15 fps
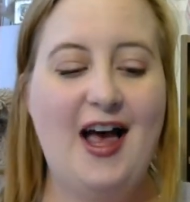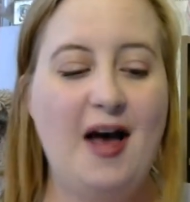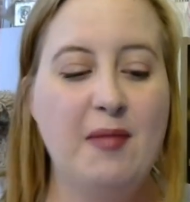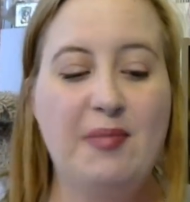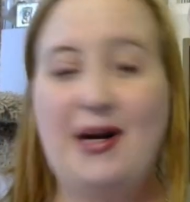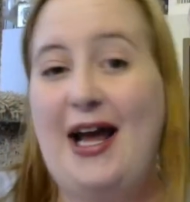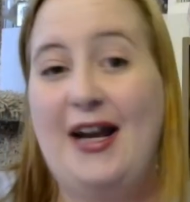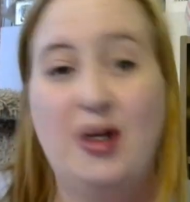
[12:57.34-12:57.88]

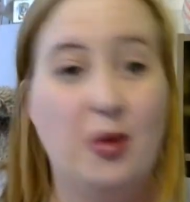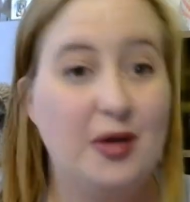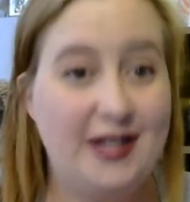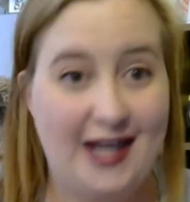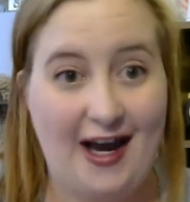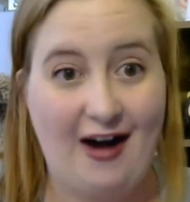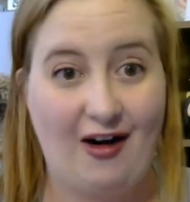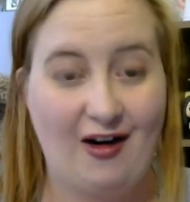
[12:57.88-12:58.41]
but I don't
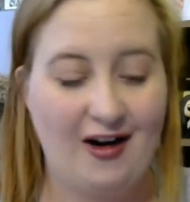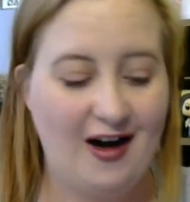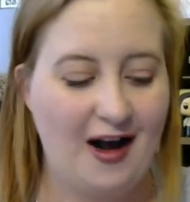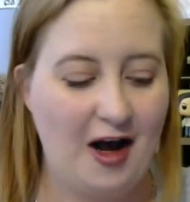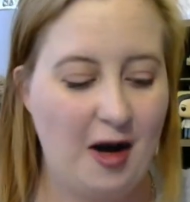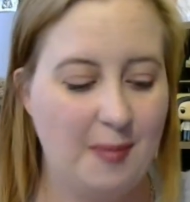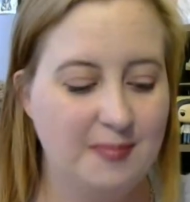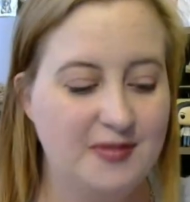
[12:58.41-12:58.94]
care.
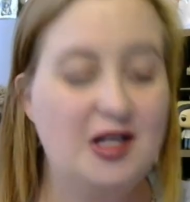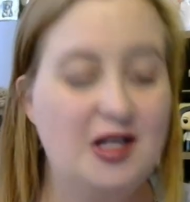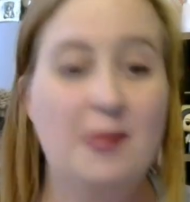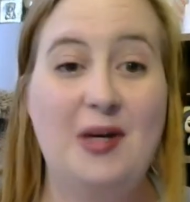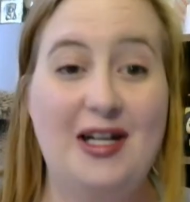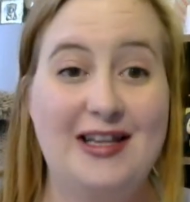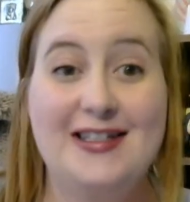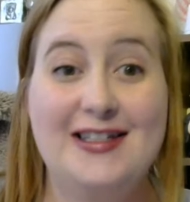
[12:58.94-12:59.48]
Um,
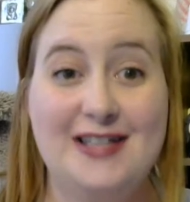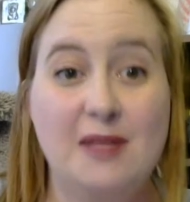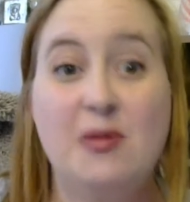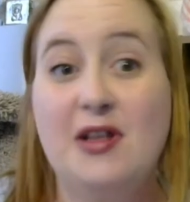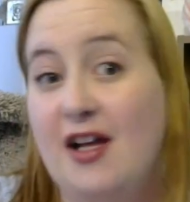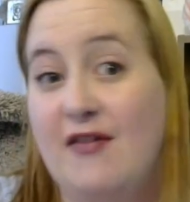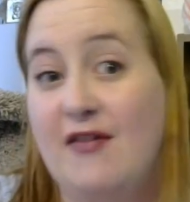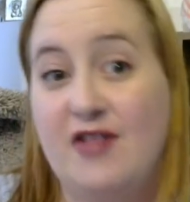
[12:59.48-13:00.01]
someone,
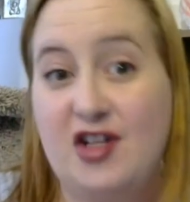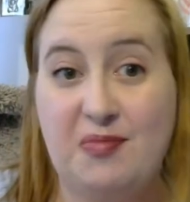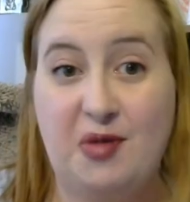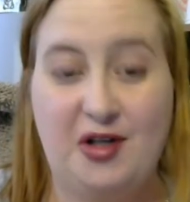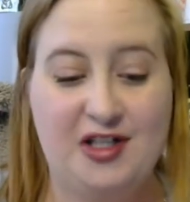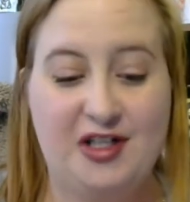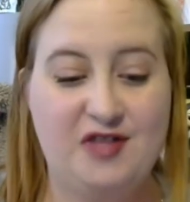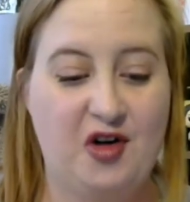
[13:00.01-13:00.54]
someone loved this
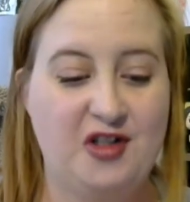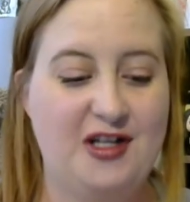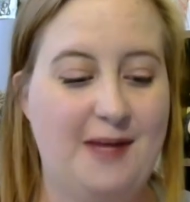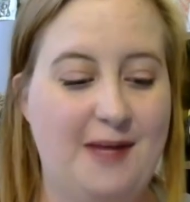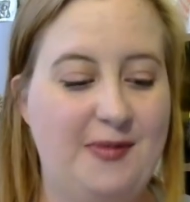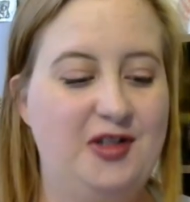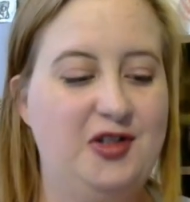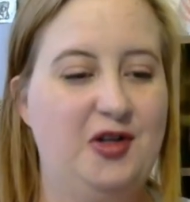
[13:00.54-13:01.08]
book as far as
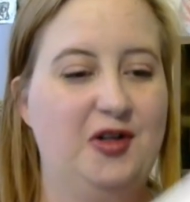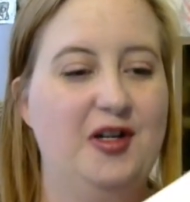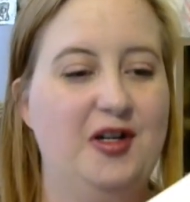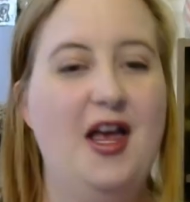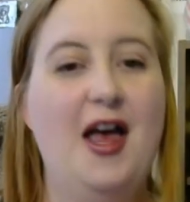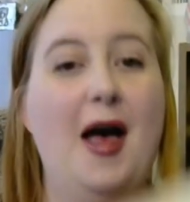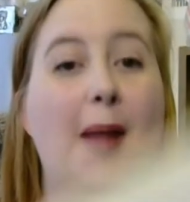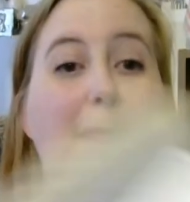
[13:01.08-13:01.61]
I'm concerned.
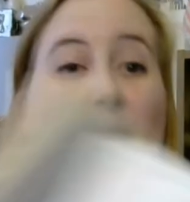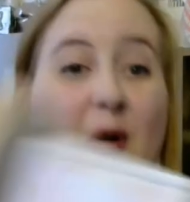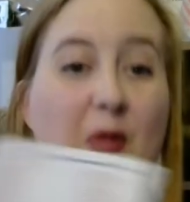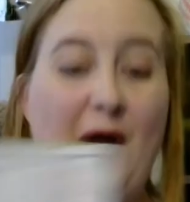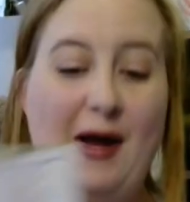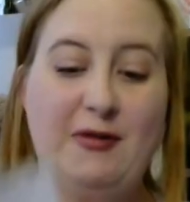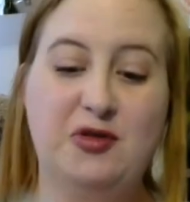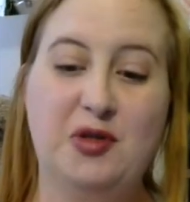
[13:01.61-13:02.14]
But
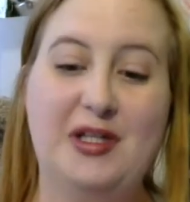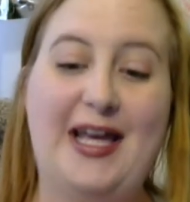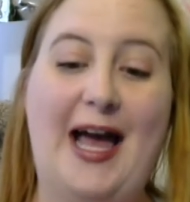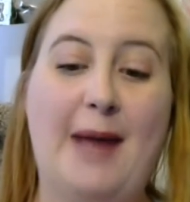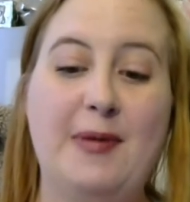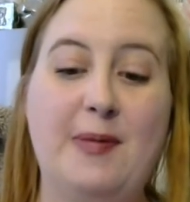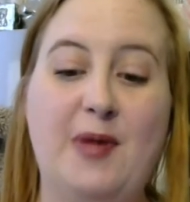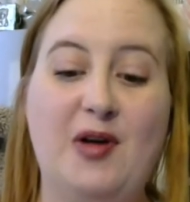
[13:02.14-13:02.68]
what I was really
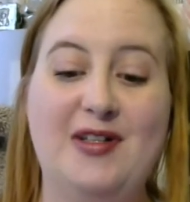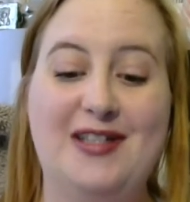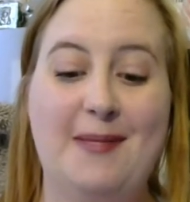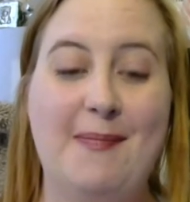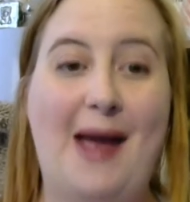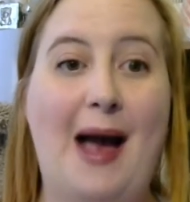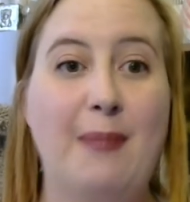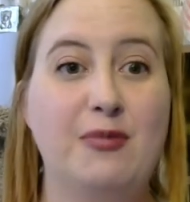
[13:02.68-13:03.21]
happy about is the
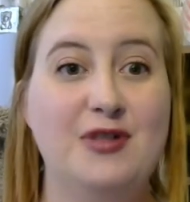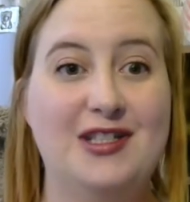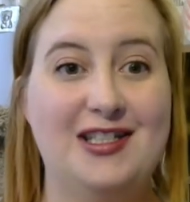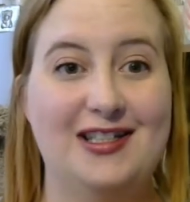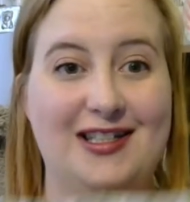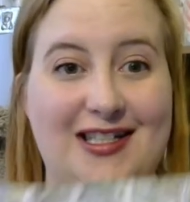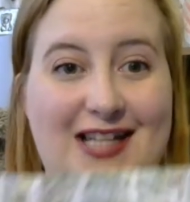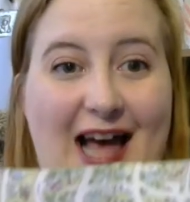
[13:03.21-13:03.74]
map was
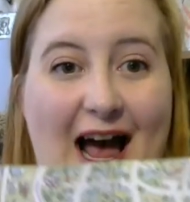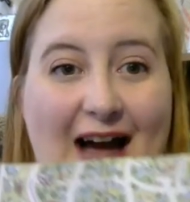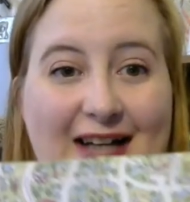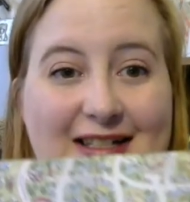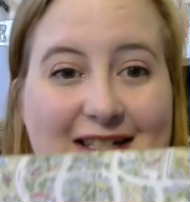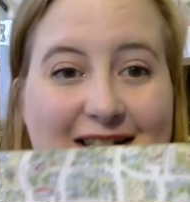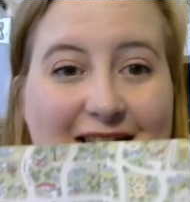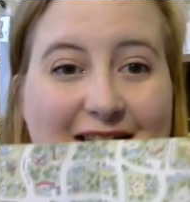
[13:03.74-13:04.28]
still intact.